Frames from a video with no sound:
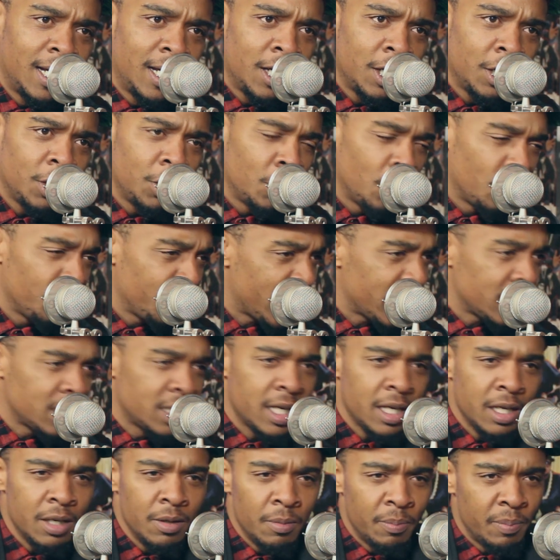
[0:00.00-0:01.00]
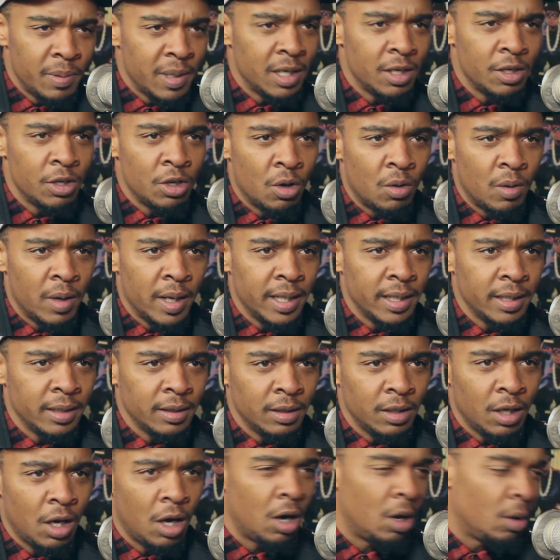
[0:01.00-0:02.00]
That's getting a bit
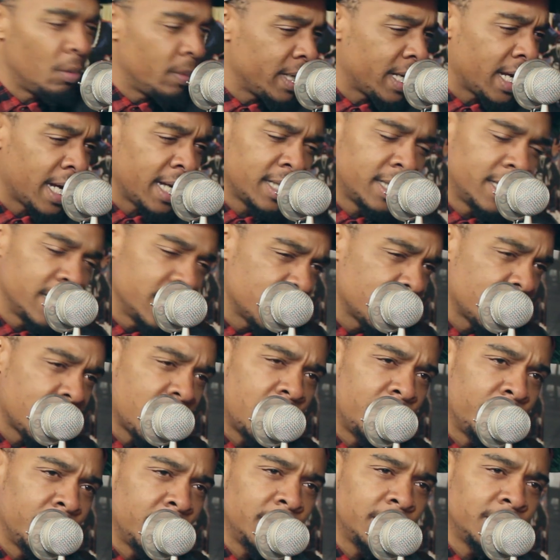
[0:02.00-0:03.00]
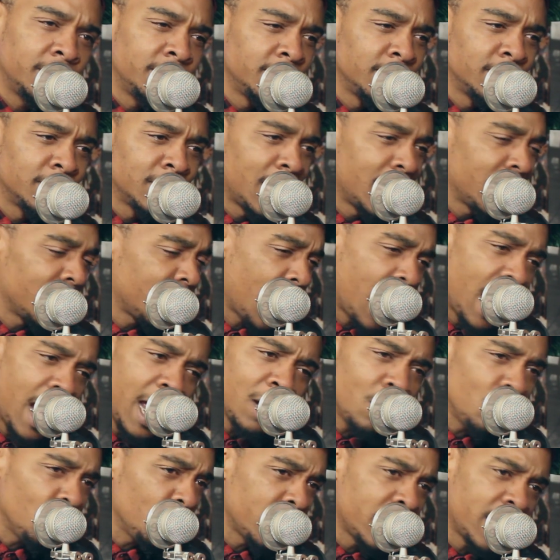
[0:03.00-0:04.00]
annoying. Oh, we got this coming. Like,
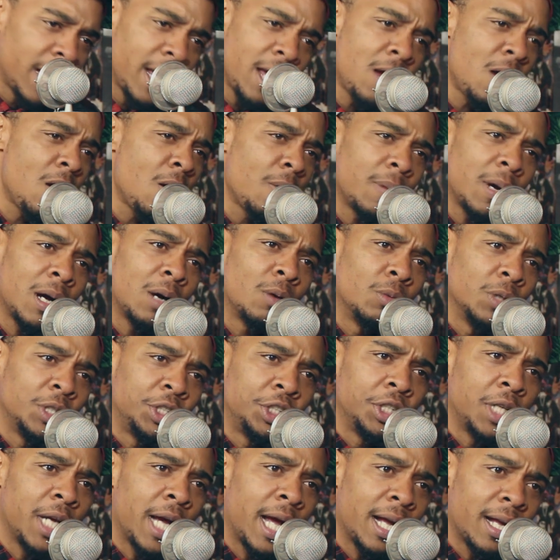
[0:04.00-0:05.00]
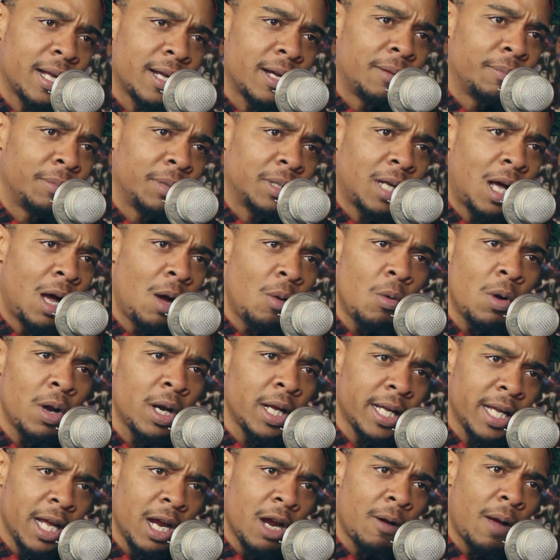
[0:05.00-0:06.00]
I don't care about what you got coming.
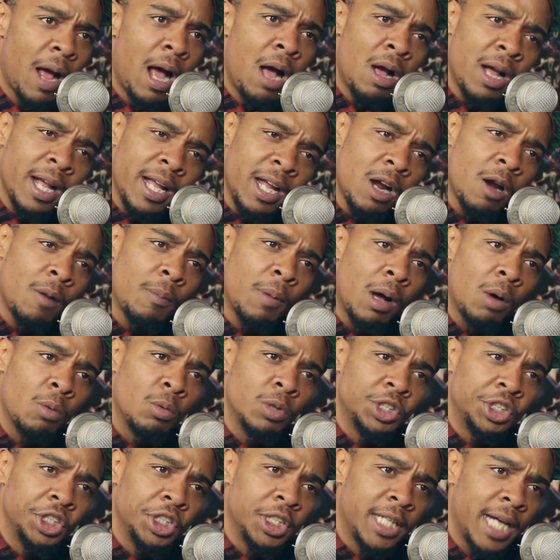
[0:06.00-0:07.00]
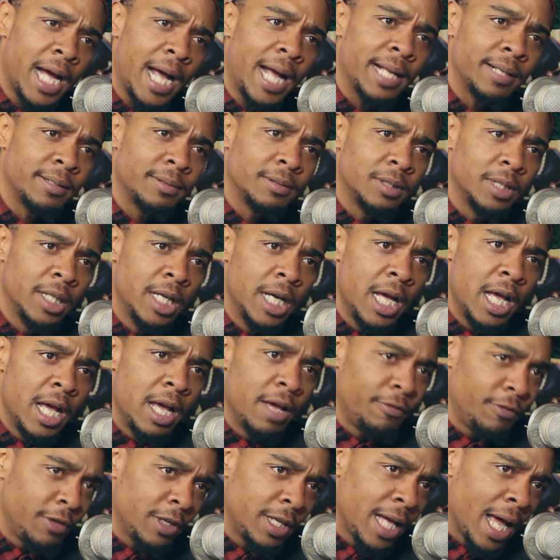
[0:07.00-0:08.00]
I care about what you got.
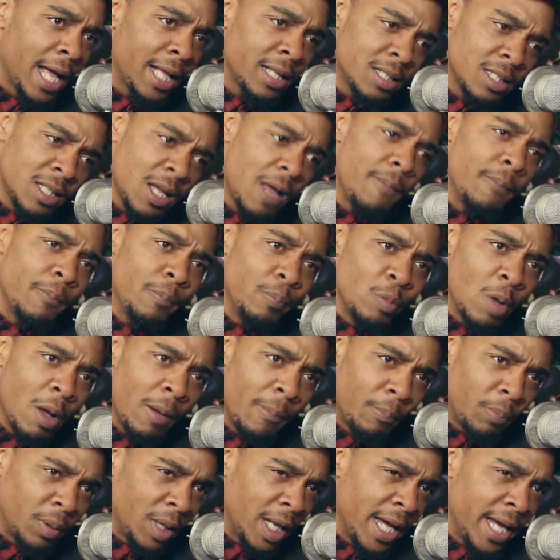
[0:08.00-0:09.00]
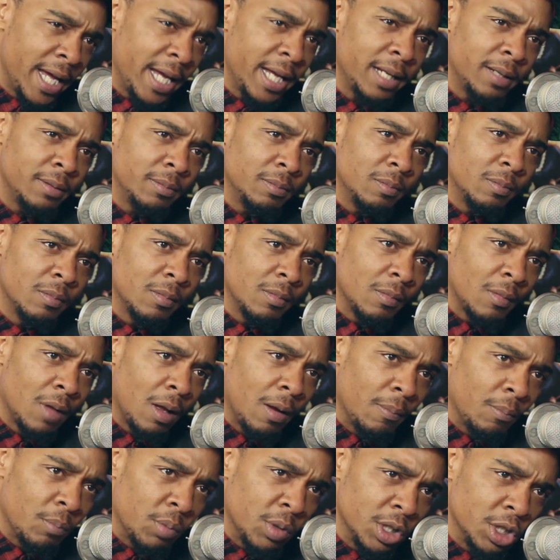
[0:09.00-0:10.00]
If you got something, play it,
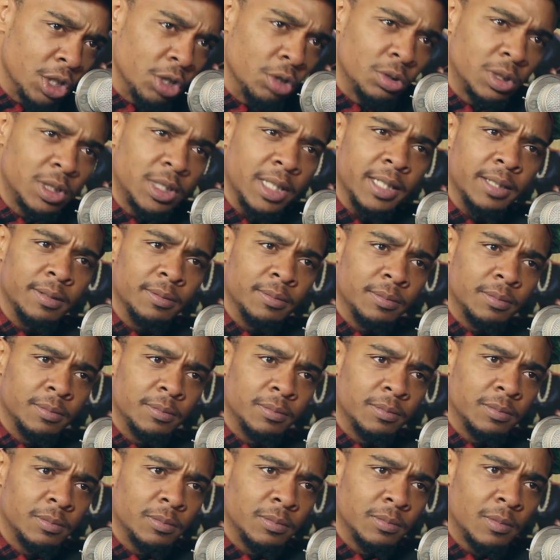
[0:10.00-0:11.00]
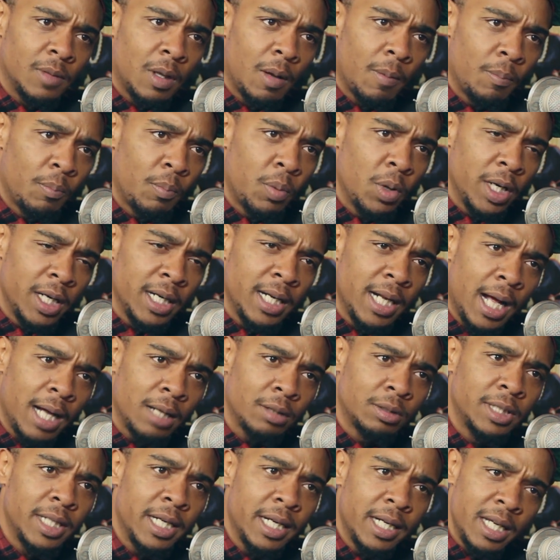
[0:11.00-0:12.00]
produce it, put it
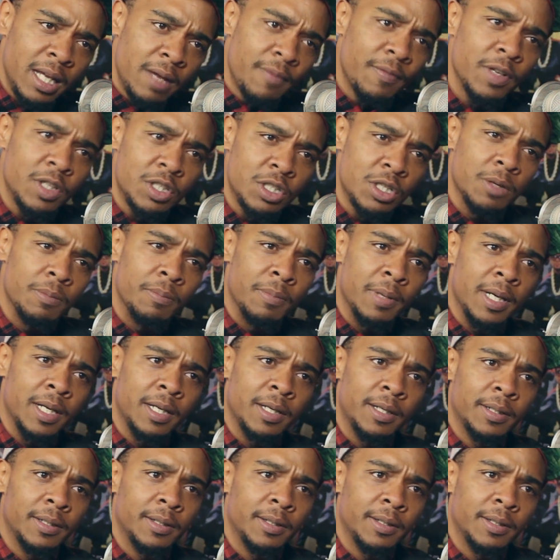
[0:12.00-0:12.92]
out there, give it to me.